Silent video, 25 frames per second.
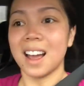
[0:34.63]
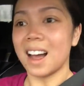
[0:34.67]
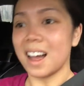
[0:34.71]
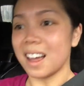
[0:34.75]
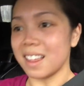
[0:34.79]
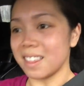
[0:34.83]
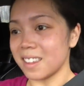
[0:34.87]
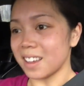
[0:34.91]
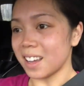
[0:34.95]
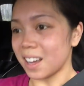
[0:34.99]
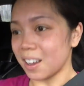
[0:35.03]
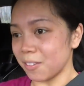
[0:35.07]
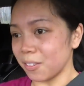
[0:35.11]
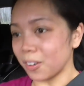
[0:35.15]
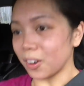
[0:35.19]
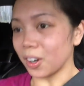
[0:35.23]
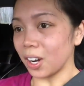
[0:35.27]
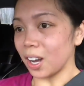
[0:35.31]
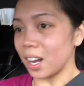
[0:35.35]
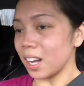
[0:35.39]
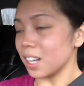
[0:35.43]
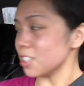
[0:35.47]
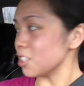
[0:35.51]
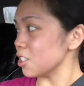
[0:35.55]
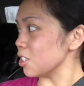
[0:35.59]
I think I
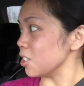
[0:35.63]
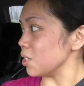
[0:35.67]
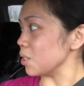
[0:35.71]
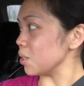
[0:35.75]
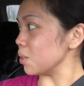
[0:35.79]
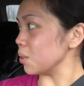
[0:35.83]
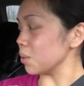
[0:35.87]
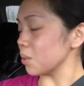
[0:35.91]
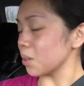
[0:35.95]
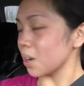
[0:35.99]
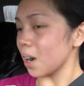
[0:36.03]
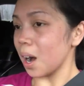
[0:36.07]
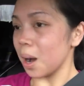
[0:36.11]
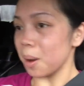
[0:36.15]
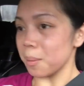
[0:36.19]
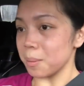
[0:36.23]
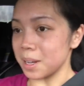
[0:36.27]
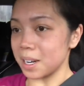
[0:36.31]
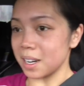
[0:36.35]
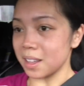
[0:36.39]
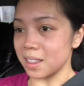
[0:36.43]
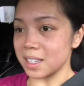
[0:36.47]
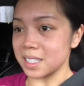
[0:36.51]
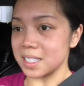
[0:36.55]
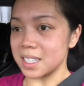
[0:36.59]
forgot to do
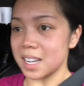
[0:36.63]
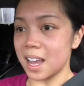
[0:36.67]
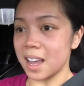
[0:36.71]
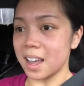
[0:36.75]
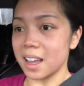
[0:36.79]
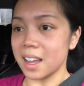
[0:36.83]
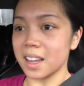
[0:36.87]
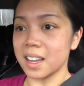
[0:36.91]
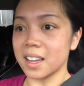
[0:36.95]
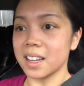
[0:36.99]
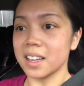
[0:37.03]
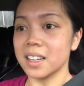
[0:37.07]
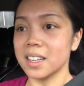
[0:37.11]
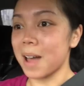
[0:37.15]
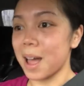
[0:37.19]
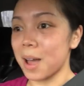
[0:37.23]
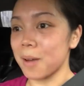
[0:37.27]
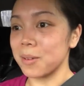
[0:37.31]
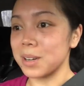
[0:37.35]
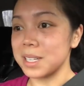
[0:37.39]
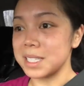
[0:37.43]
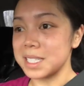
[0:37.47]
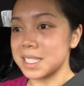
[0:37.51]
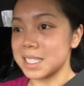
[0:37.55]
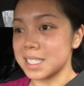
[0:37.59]
comment of the day. I
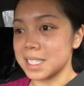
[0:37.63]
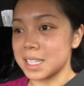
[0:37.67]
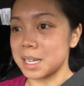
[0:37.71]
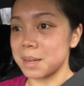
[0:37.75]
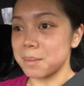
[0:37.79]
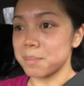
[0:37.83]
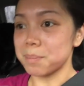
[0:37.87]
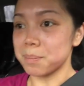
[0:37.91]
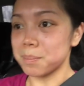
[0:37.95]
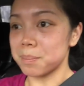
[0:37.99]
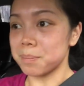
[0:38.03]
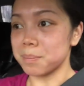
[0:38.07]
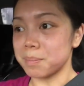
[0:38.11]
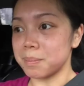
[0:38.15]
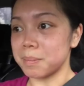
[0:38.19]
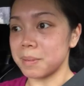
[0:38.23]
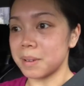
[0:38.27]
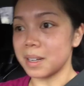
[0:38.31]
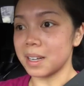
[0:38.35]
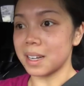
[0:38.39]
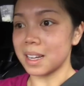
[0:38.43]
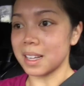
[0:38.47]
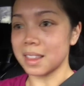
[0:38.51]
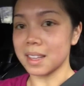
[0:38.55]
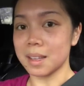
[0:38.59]
went to sleep,
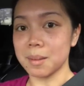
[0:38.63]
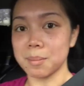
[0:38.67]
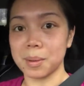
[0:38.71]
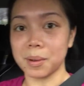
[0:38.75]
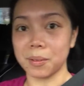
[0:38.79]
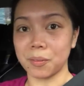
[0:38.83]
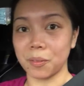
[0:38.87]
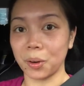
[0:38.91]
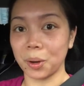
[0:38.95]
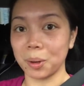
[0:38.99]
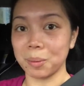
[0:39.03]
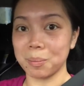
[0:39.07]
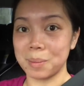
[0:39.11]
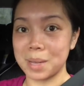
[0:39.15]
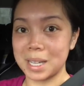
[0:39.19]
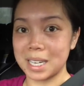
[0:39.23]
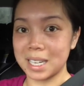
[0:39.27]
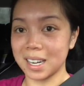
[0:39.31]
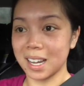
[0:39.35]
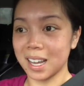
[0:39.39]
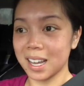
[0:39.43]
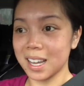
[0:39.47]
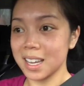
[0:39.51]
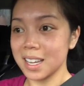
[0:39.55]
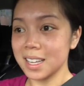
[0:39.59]
I think before
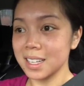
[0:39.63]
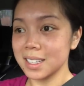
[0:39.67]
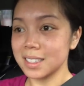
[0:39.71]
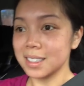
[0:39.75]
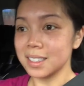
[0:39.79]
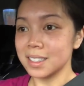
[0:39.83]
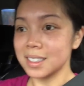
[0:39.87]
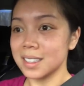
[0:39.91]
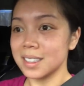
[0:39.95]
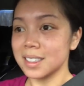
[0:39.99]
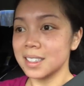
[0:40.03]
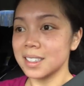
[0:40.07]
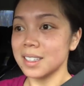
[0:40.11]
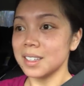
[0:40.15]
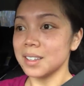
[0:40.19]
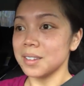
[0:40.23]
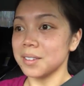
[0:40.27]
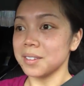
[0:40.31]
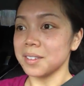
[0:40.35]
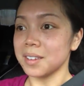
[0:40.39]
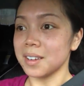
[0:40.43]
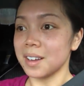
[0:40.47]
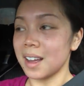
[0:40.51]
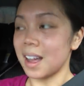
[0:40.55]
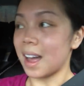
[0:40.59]
midnight,
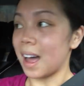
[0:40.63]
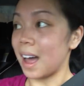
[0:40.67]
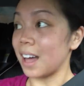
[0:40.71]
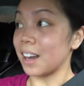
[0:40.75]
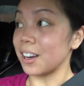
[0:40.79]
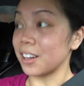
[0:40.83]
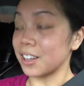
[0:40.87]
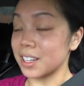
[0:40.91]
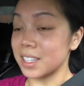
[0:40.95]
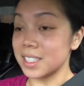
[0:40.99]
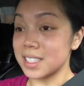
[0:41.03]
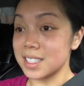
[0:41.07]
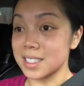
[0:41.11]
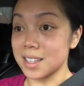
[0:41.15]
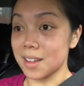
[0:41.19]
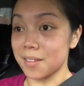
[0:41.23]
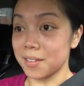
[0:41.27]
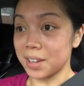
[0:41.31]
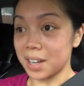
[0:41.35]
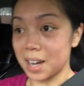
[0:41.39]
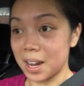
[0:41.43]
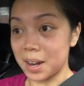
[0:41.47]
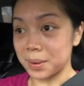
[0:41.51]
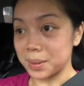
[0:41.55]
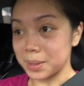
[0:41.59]
had a good
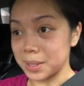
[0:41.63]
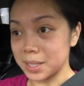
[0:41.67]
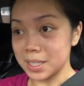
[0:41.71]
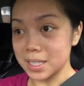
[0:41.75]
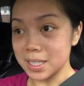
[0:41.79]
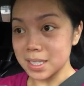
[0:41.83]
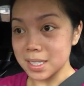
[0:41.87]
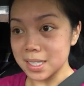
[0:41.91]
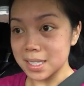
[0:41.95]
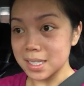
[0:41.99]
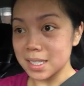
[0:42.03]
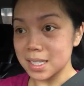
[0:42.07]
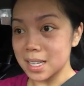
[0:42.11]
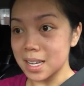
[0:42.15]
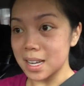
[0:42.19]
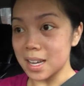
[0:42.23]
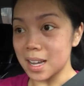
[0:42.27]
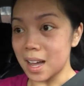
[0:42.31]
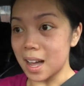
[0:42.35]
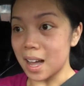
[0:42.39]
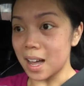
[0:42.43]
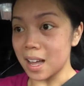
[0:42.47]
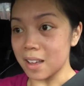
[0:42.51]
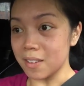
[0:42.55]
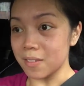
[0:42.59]
seven hours.
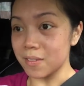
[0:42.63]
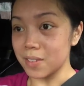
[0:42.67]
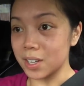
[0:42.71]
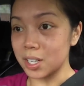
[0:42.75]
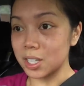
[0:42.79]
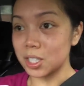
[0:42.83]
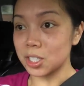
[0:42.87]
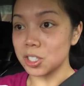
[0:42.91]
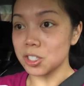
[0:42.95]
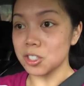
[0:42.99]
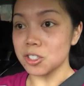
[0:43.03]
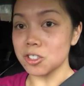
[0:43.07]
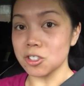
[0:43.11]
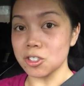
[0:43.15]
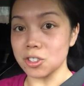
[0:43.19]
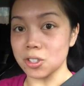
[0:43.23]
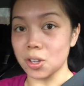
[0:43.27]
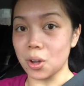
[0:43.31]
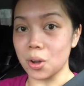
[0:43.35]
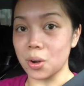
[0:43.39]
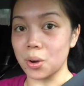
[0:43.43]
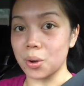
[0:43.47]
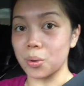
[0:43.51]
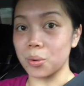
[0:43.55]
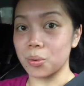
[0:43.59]
I feel
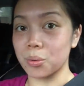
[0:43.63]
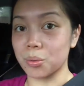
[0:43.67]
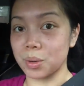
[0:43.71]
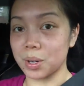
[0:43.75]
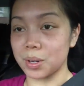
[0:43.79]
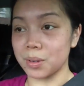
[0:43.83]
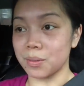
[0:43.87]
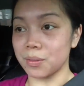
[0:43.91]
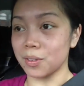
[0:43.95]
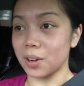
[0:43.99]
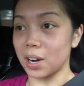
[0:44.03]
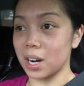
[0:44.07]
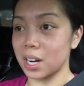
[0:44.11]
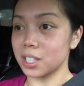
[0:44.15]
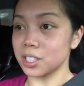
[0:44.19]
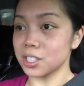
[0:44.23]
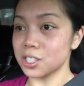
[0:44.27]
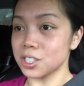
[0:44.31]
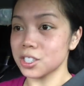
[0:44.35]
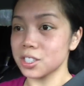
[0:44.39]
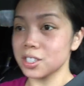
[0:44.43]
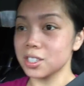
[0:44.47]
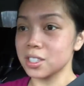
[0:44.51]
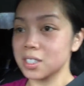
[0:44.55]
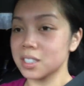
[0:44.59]
so
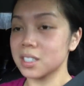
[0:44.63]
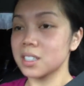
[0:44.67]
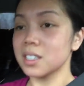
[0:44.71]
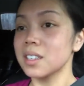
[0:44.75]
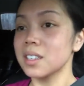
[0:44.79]
refreshed.